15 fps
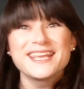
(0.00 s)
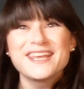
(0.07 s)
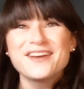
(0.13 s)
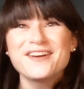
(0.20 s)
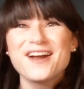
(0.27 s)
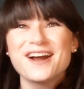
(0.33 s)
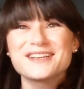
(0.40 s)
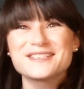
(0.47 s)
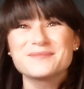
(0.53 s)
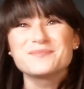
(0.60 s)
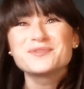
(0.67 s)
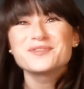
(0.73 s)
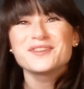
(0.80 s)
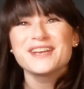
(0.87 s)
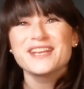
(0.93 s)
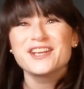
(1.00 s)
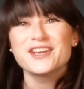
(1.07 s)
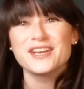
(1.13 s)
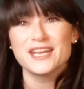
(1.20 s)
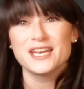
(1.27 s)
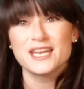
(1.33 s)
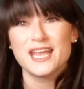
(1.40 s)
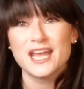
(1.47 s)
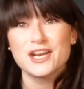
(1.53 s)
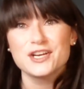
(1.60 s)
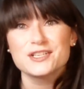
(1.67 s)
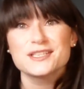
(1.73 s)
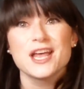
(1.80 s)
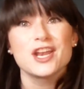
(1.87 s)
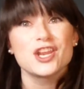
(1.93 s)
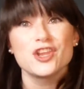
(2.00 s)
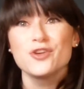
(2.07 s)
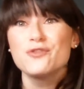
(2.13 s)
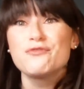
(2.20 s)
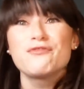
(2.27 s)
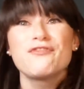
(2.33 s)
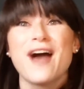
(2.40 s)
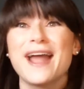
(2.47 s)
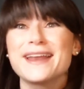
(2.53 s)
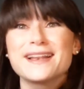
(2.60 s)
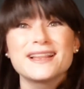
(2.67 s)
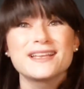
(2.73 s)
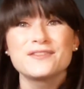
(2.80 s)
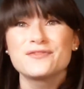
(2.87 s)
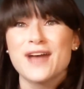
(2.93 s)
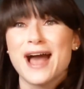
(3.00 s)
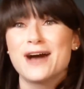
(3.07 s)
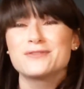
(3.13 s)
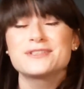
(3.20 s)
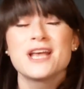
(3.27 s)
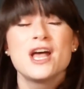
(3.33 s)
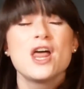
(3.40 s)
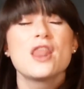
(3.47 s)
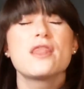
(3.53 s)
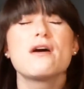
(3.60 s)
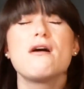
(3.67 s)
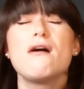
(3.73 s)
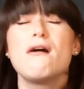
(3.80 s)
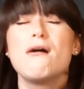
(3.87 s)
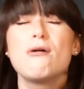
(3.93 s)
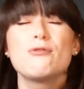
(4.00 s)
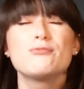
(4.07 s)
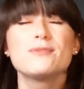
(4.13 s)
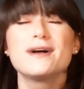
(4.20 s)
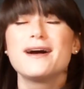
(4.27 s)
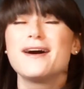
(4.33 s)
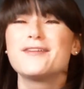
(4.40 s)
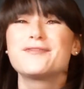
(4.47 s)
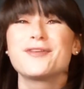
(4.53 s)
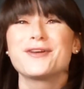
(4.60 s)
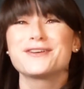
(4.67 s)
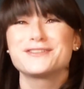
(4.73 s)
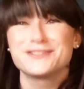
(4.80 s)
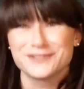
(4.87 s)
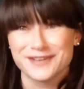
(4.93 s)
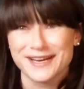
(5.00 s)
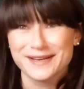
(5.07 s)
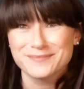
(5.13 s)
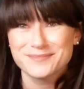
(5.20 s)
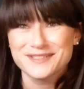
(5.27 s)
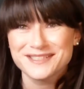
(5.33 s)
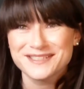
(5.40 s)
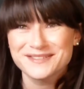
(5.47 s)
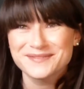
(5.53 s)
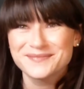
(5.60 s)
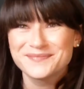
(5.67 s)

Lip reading: Here are some pretty good indicators that you've finally found the home of your dreams.